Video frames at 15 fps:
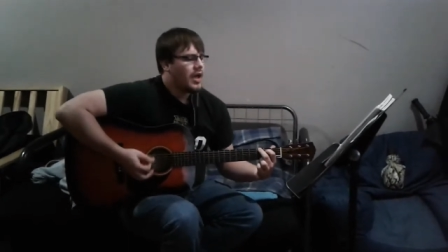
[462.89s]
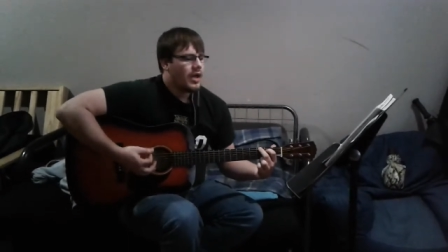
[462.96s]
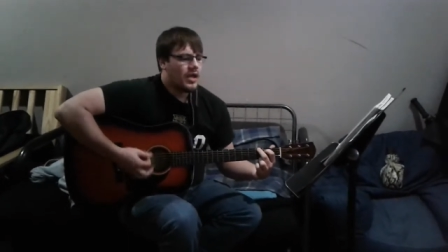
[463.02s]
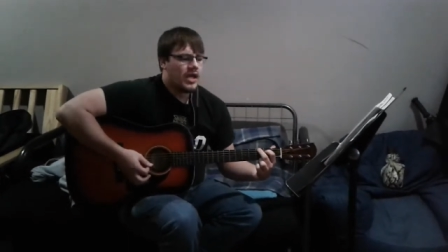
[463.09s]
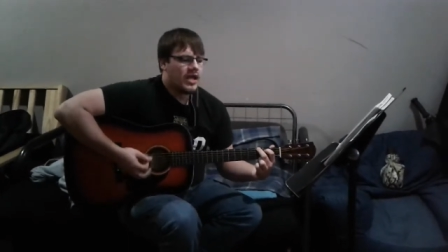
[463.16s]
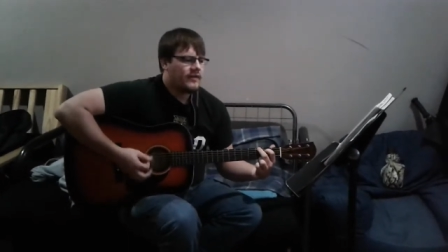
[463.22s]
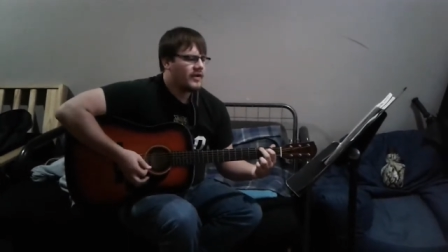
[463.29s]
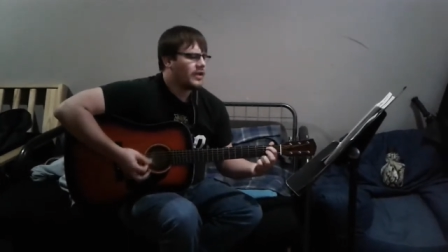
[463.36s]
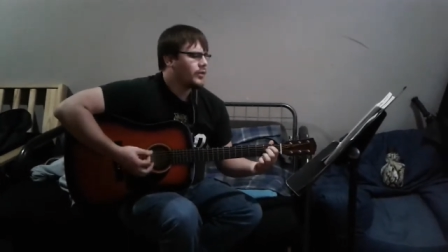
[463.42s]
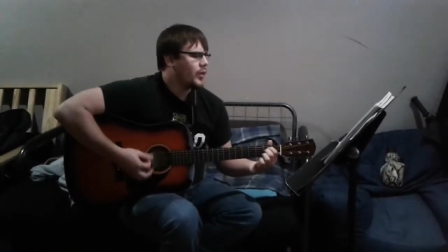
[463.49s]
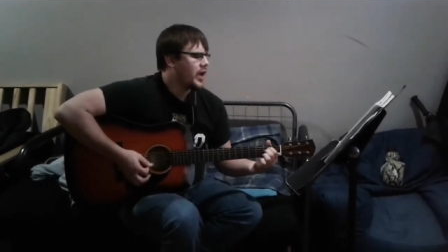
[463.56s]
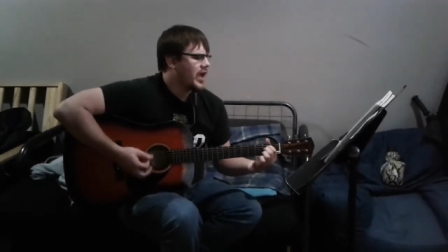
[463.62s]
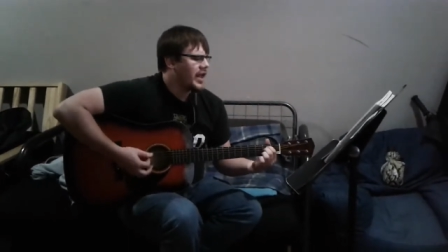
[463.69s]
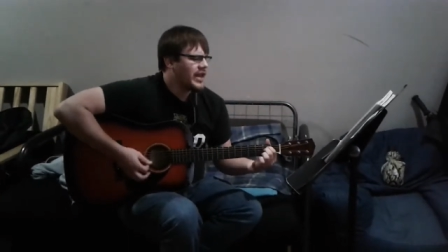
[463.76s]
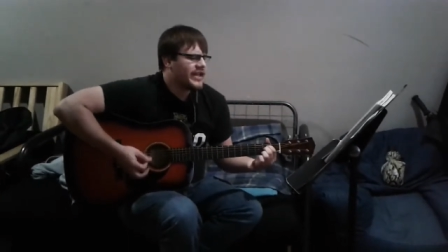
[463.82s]
Even
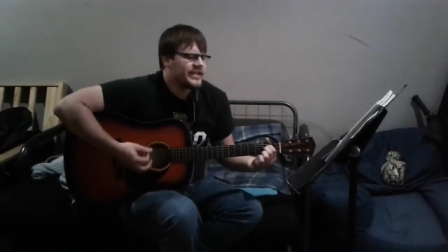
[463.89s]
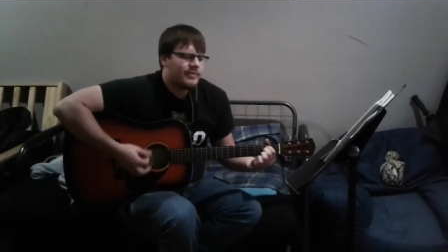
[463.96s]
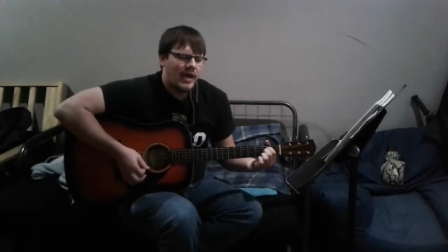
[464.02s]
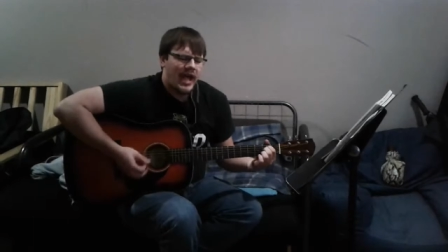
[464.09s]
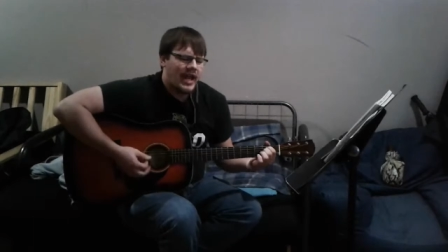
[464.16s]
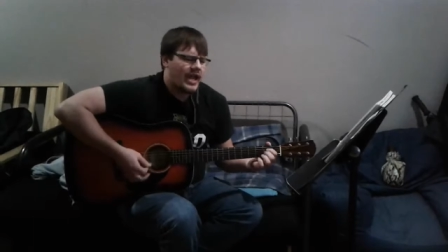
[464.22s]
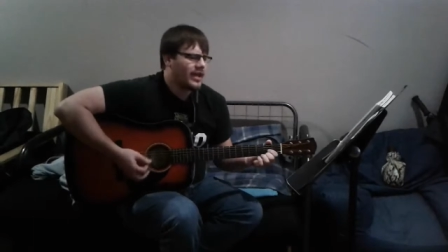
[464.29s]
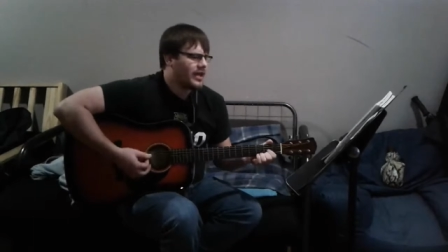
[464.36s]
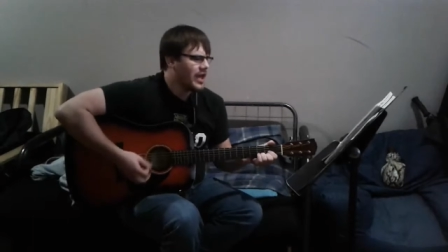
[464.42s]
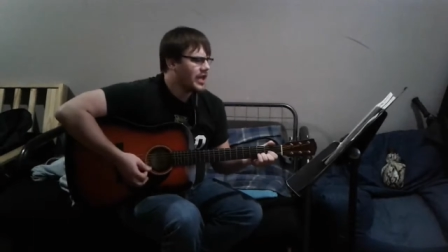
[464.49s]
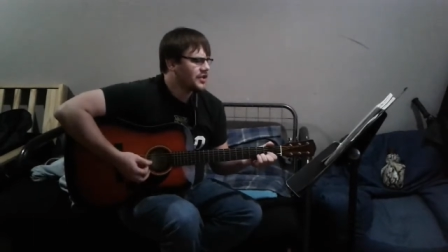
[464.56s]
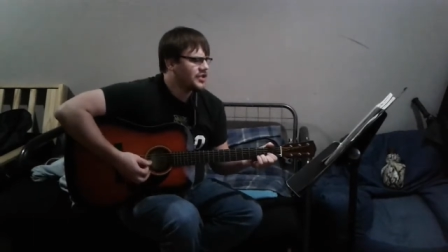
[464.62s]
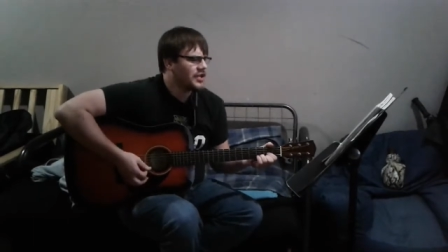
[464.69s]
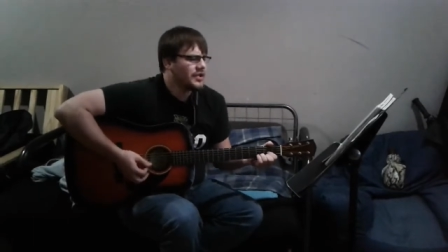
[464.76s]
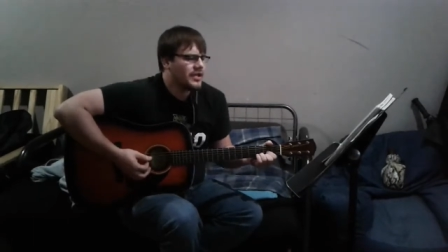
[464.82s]
when his
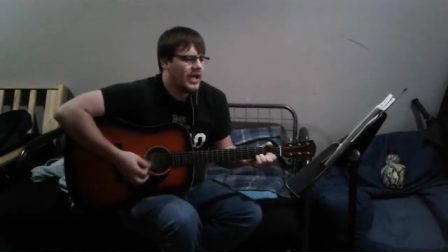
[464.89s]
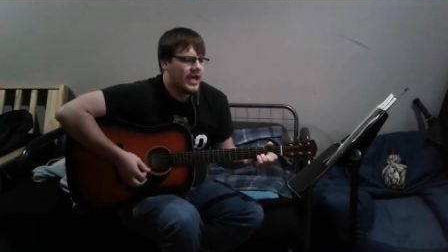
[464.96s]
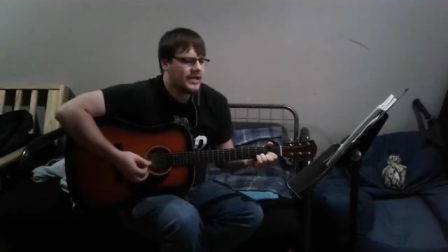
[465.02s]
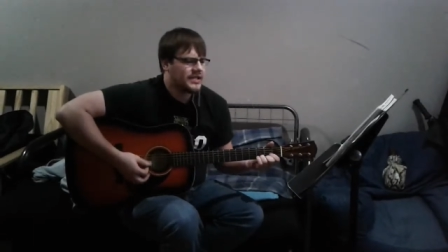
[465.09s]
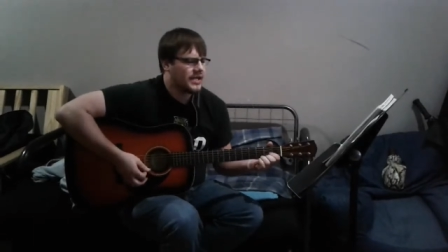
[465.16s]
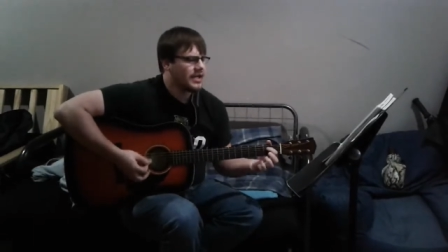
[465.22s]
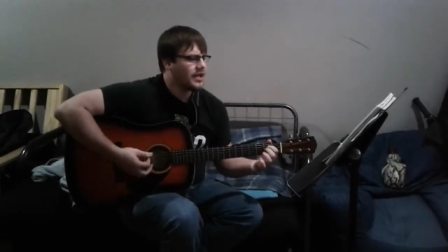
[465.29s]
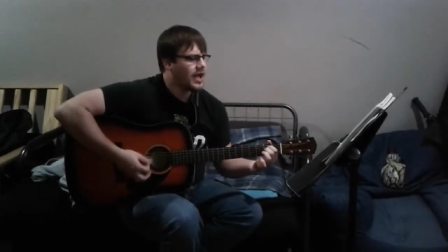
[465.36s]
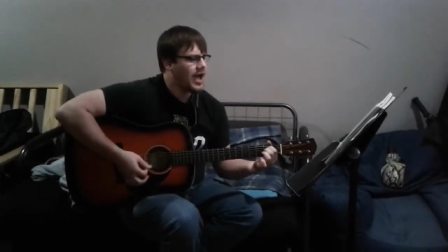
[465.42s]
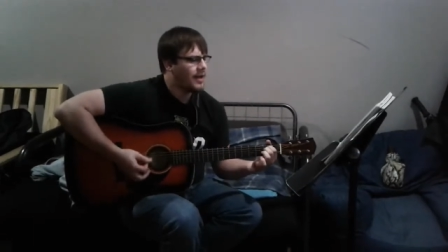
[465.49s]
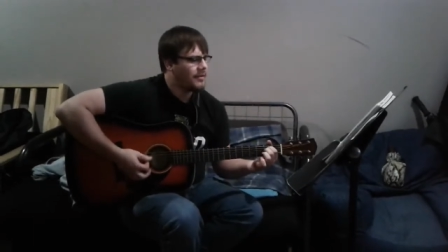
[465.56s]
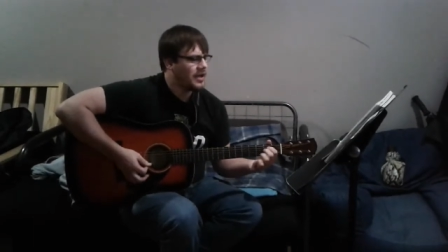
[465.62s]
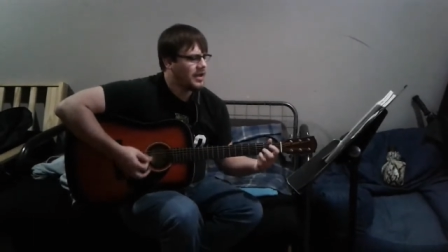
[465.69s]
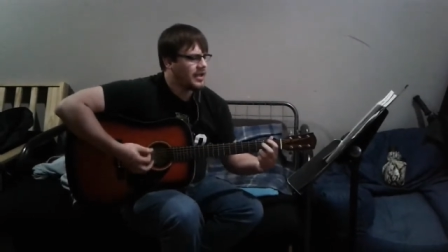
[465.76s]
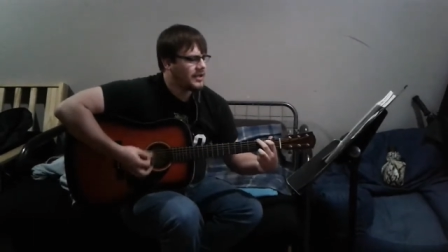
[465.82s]
medication doesn't
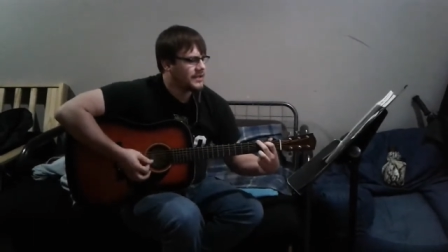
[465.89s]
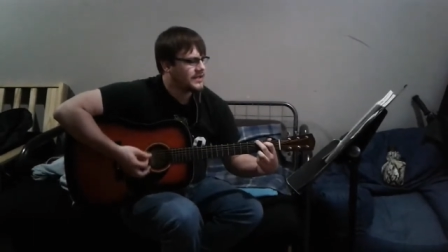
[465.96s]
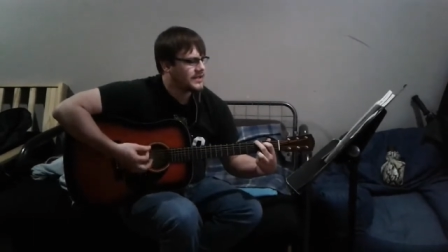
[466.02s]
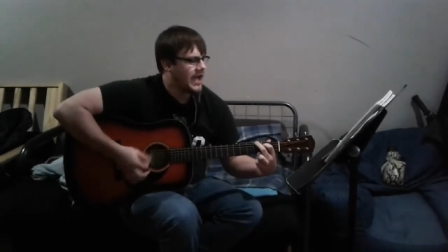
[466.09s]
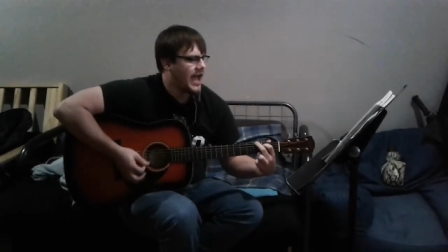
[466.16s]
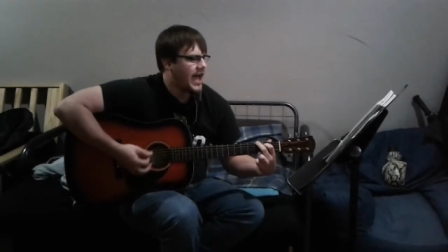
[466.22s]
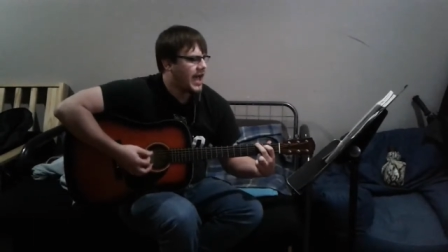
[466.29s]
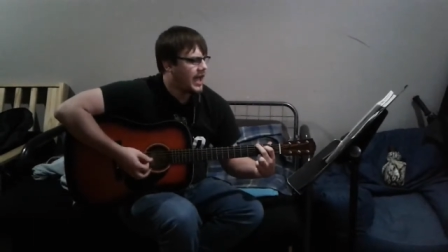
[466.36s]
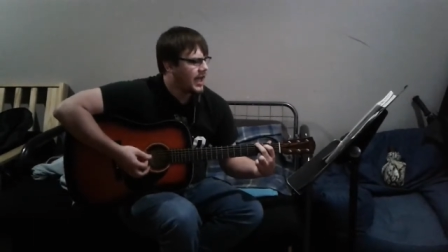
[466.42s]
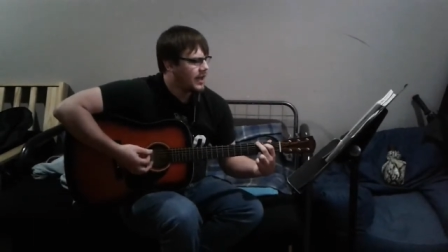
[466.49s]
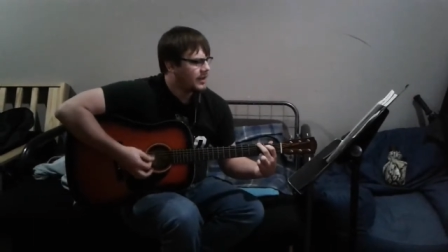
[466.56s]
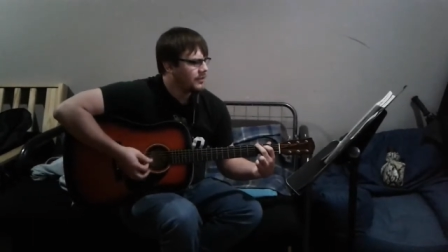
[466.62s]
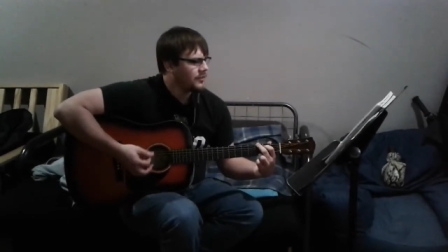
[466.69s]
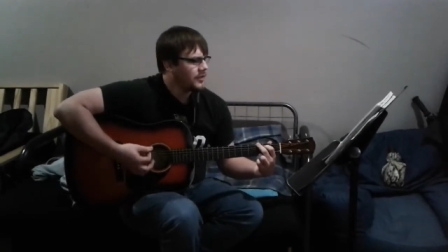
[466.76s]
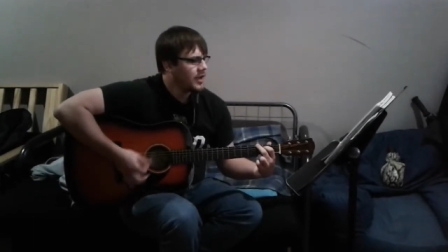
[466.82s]
come in time,